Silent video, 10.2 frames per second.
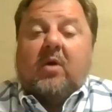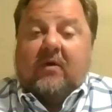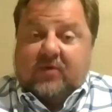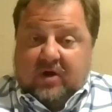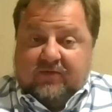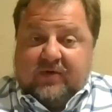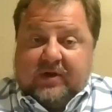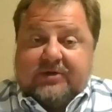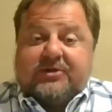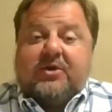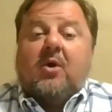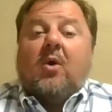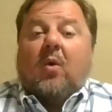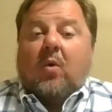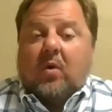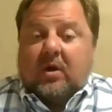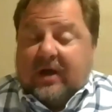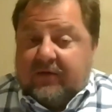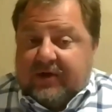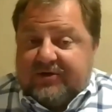if they're not finished, or
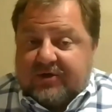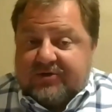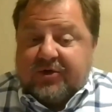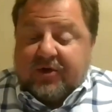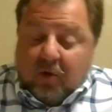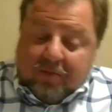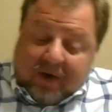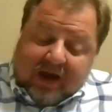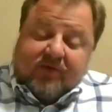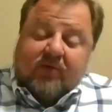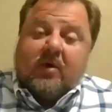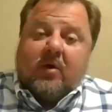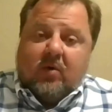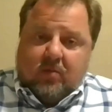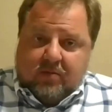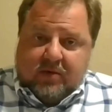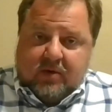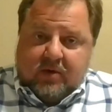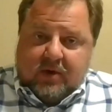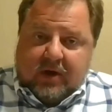allow the adjuster to go back through the home
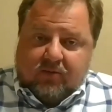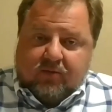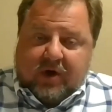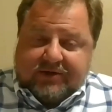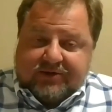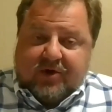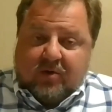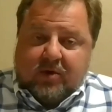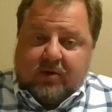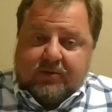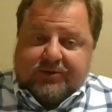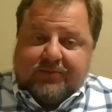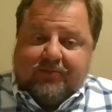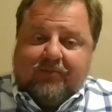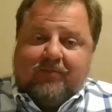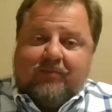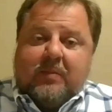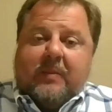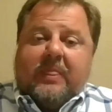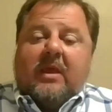and write his scope notes.
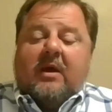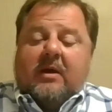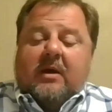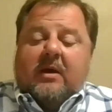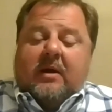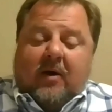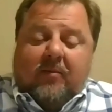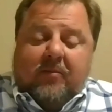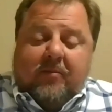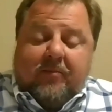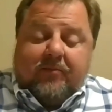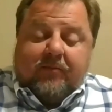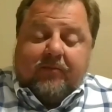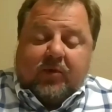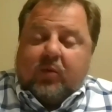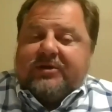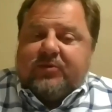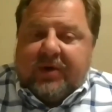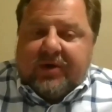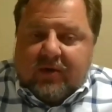Now, the
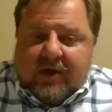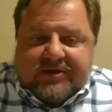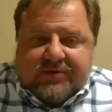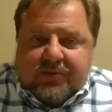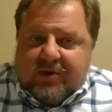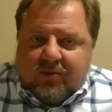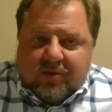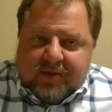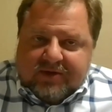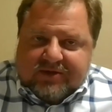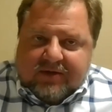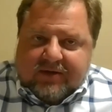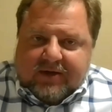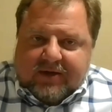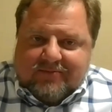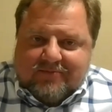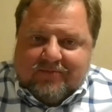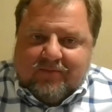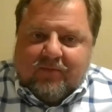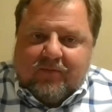reason we do that is we don't want to miss anything.
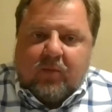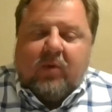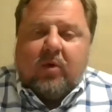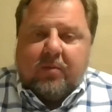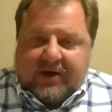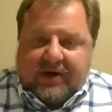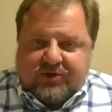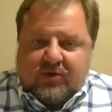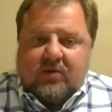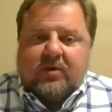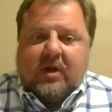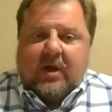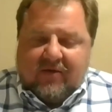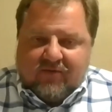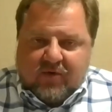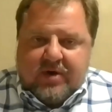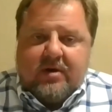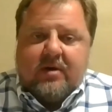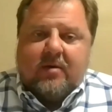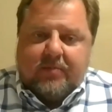We want to make sure that
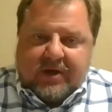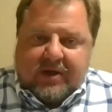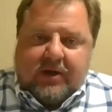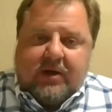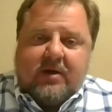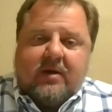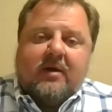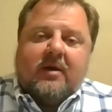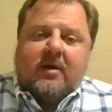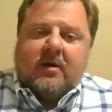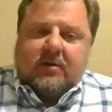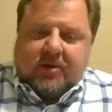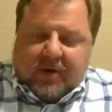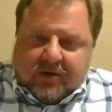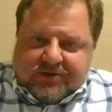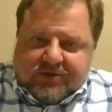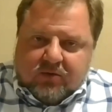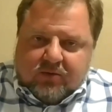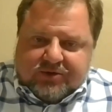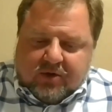every penny that the
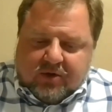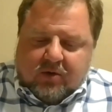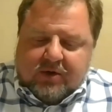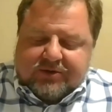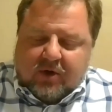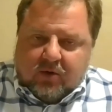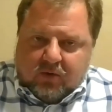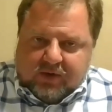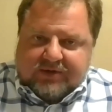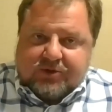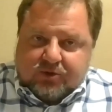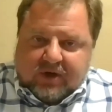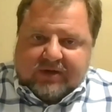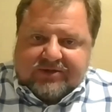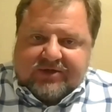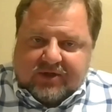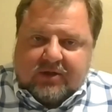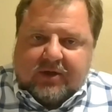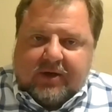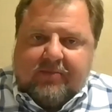policyholder is owed is addressed in the
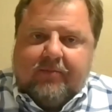claim.